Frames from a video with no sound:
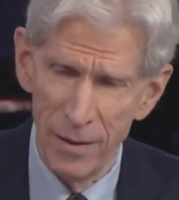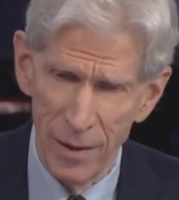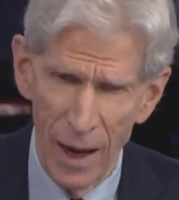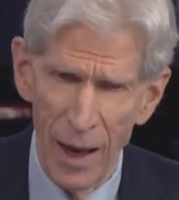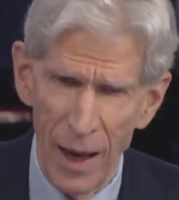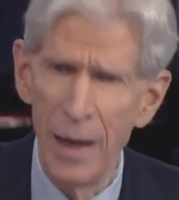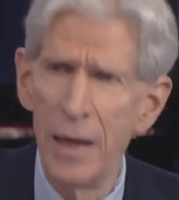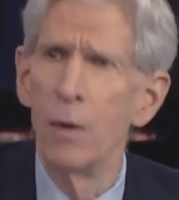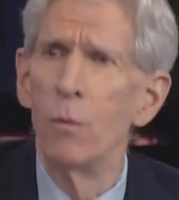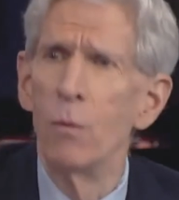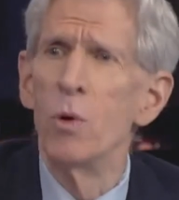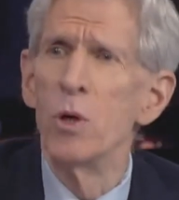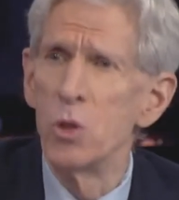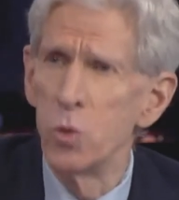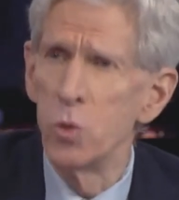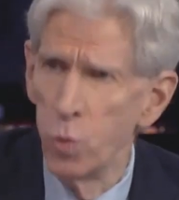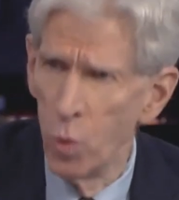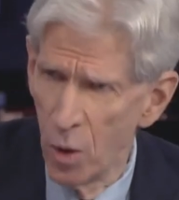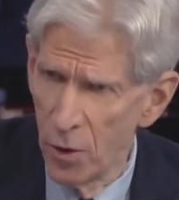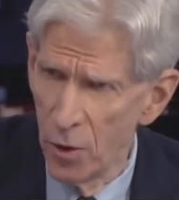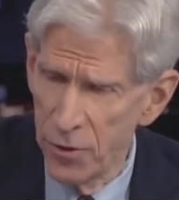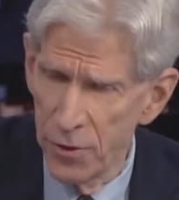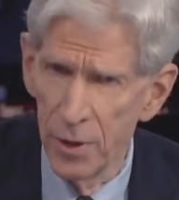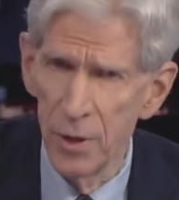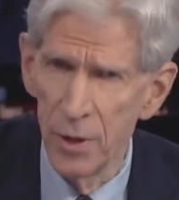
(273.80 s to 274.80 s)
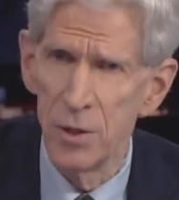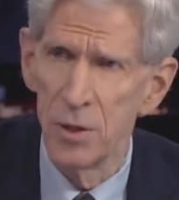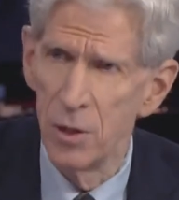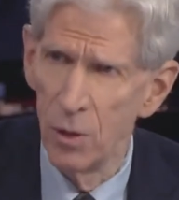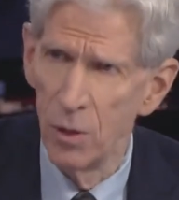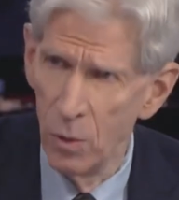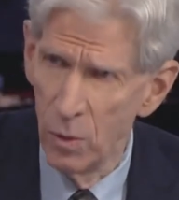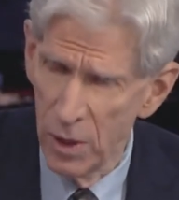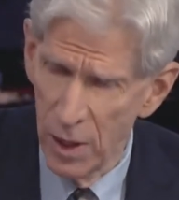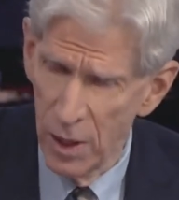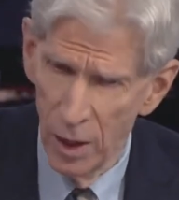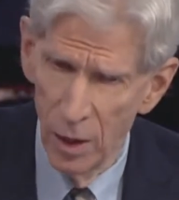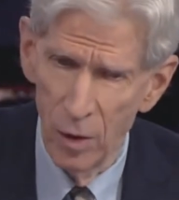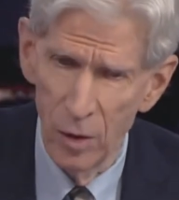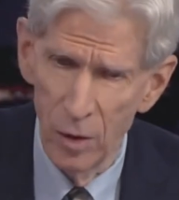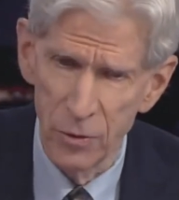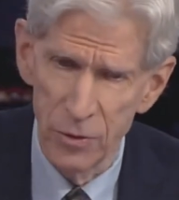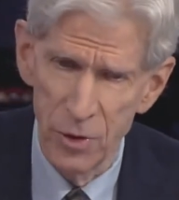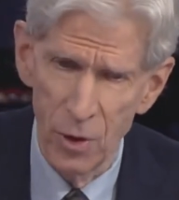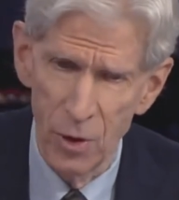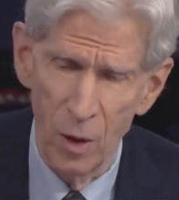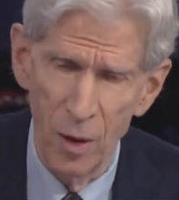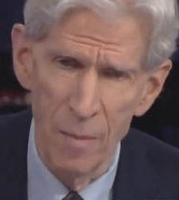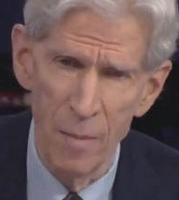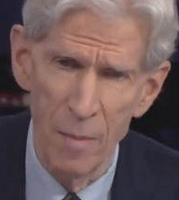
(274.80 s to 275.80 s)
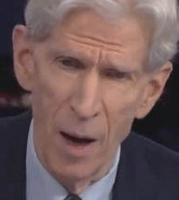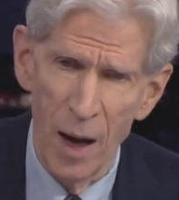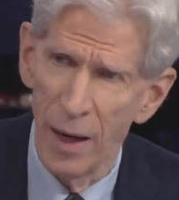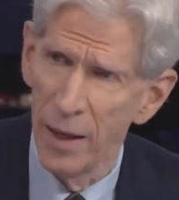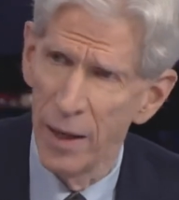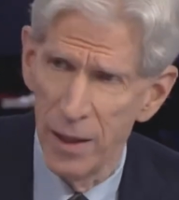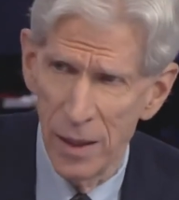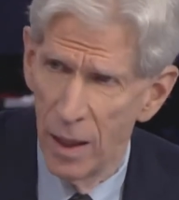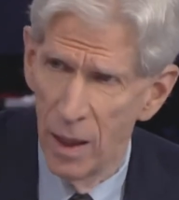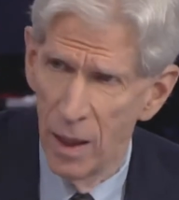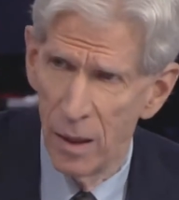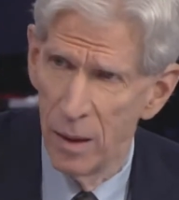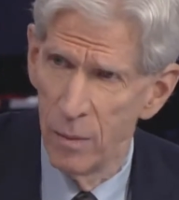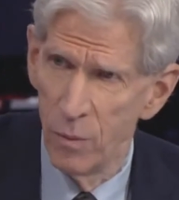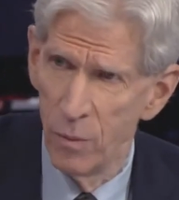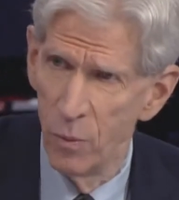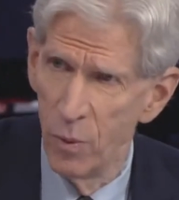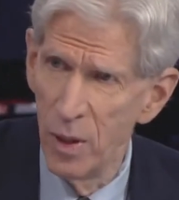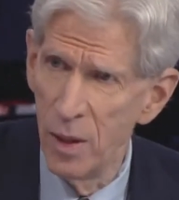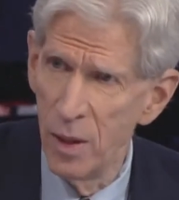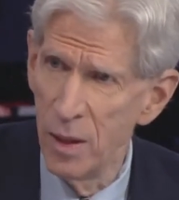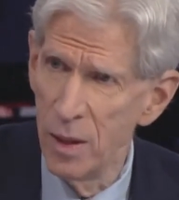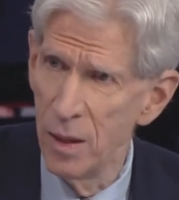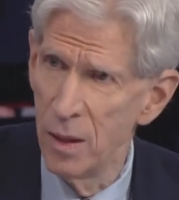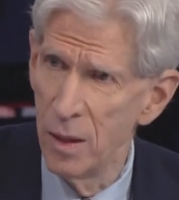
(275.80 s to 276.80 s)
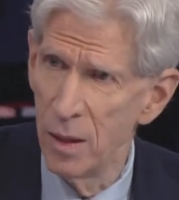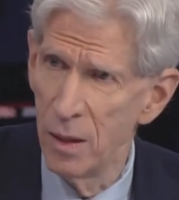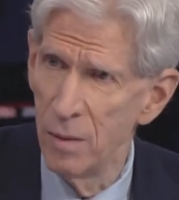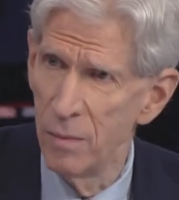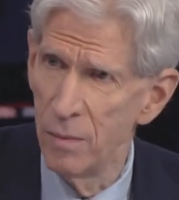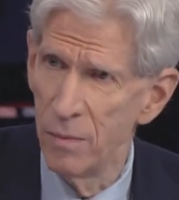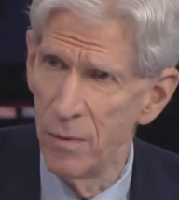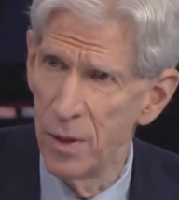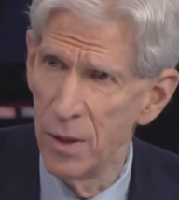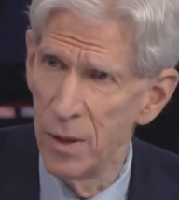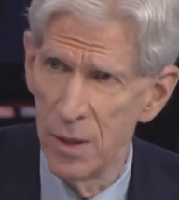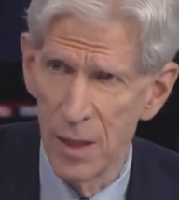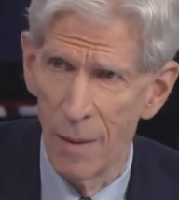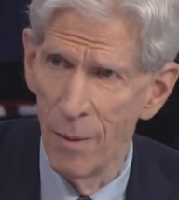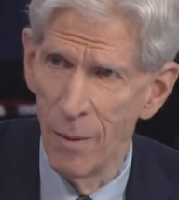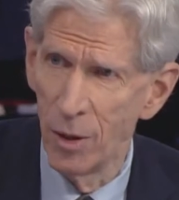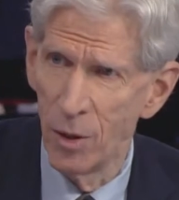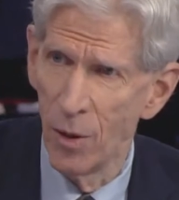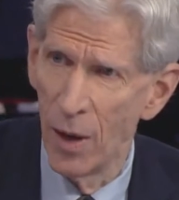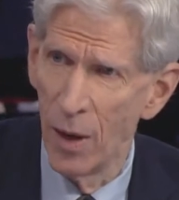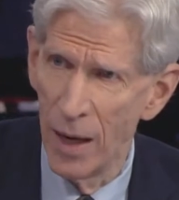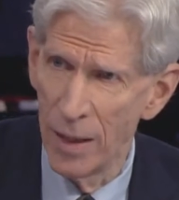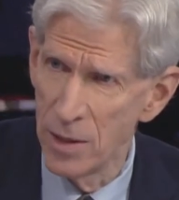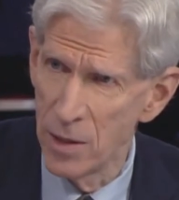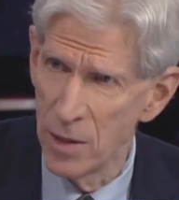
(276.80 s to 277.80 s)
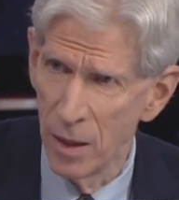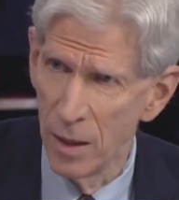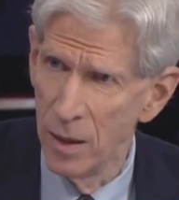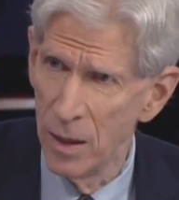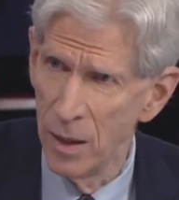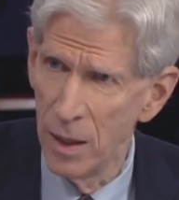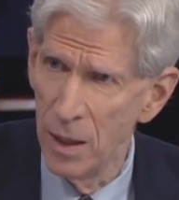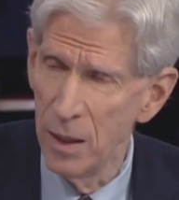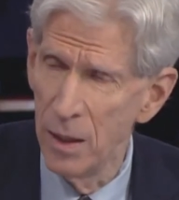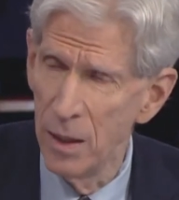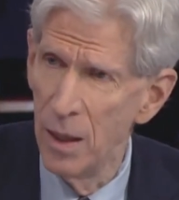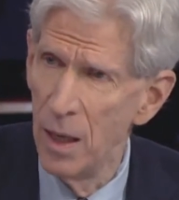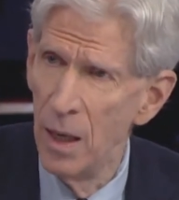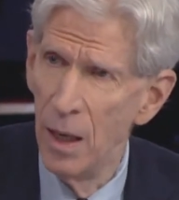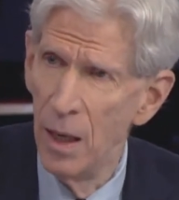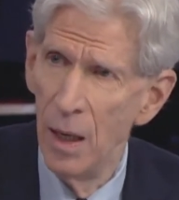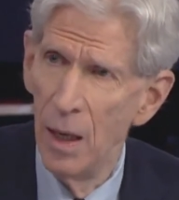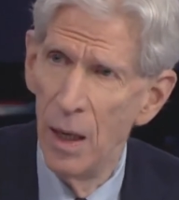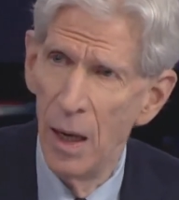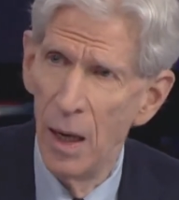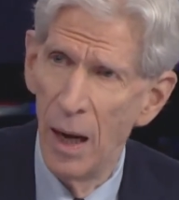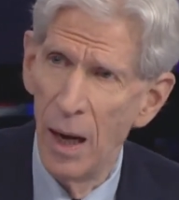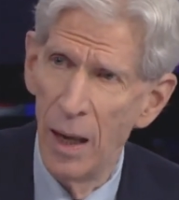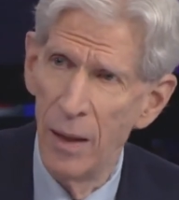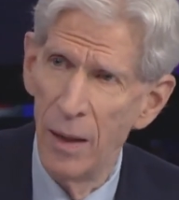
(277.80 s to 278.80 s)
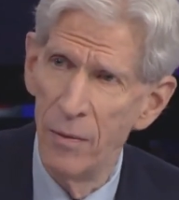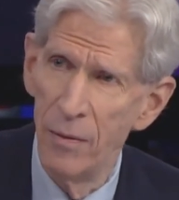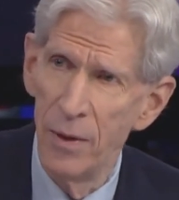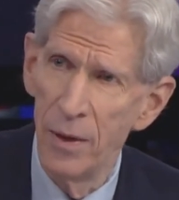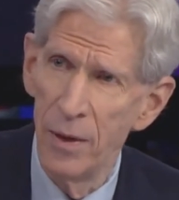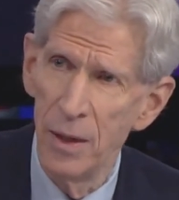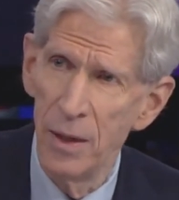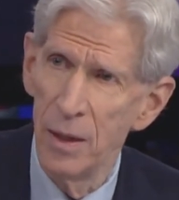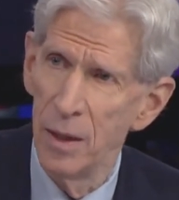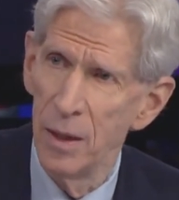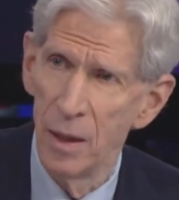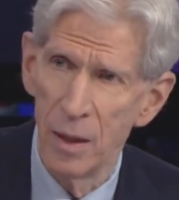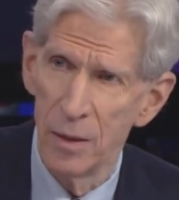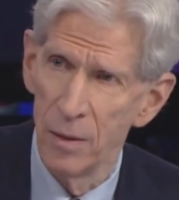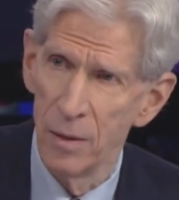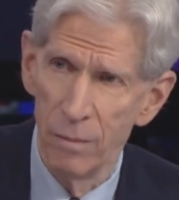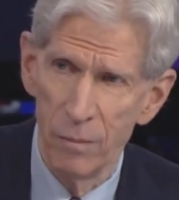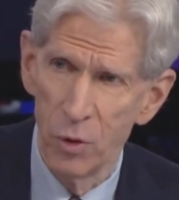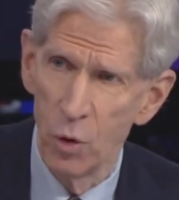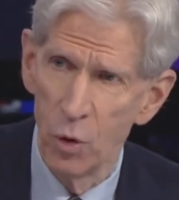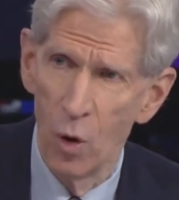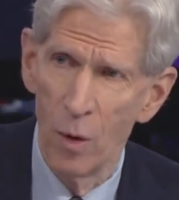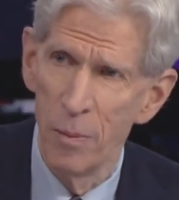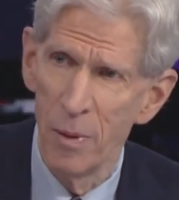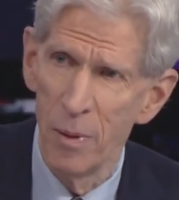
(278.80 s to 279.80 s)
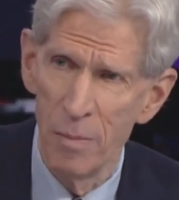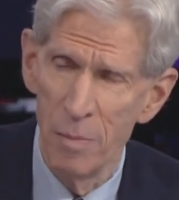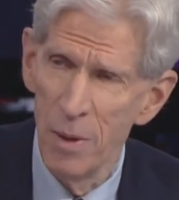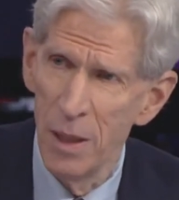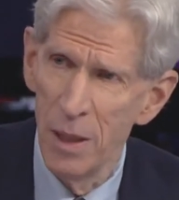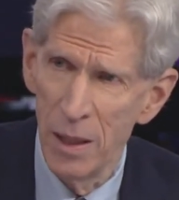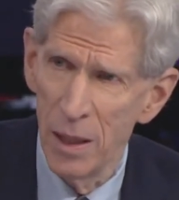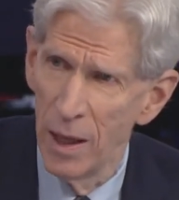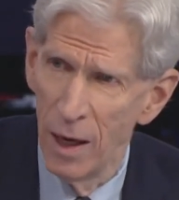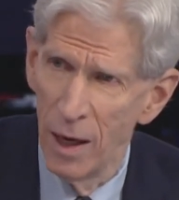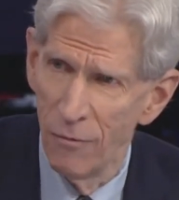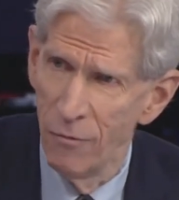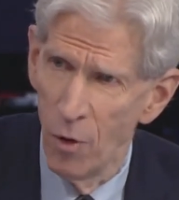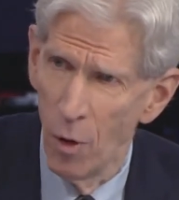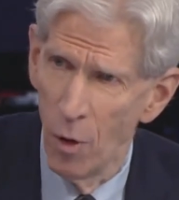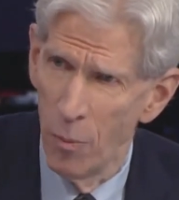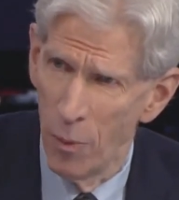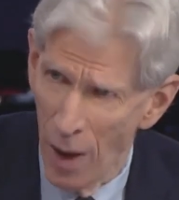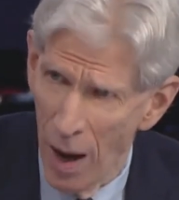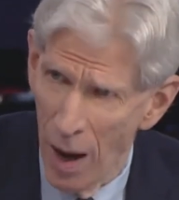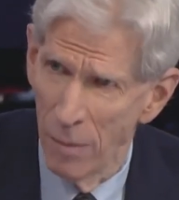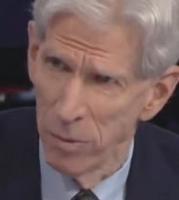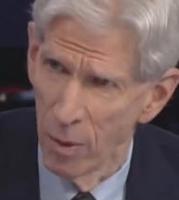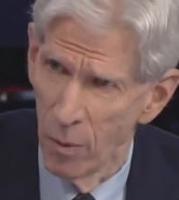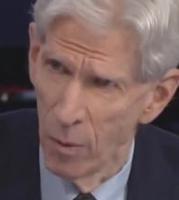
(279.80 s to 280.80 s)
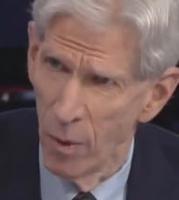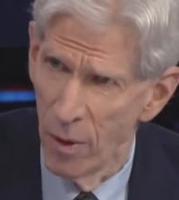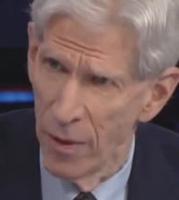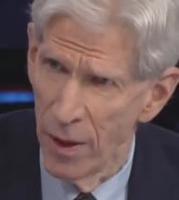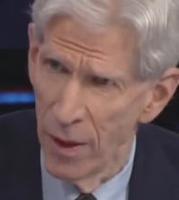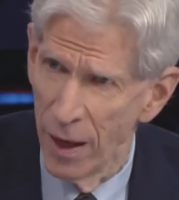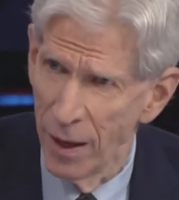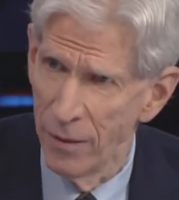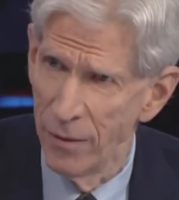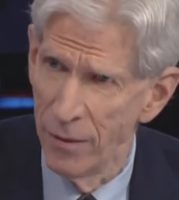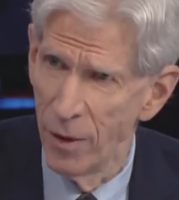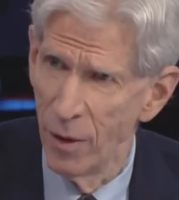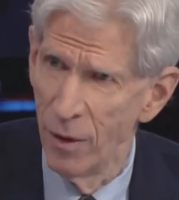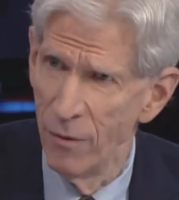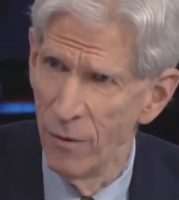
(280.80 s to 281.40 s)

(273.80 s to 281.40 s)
And it was worth it to kill Soleimani. Really, the Democrats and the corporate media have no problem with that.